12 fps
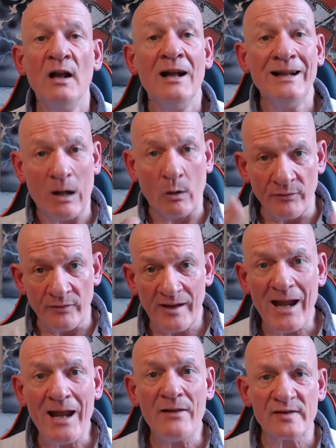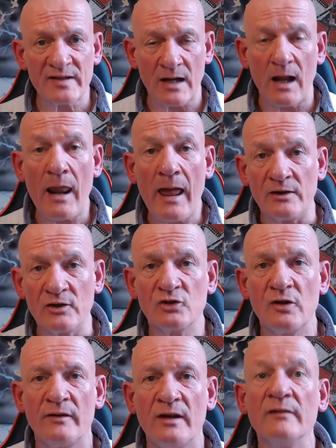Now, they've alleged
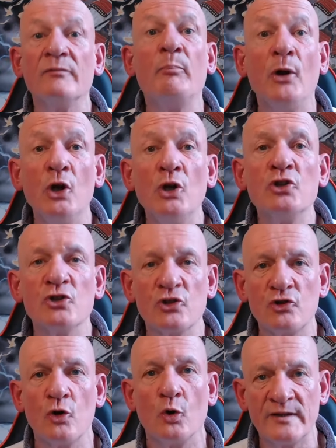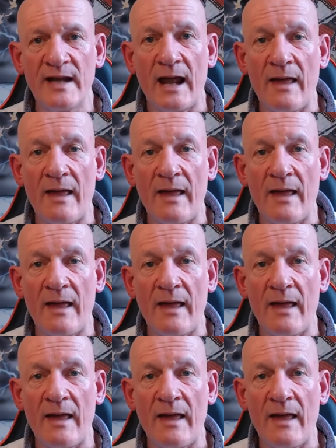that they've purchased your debt.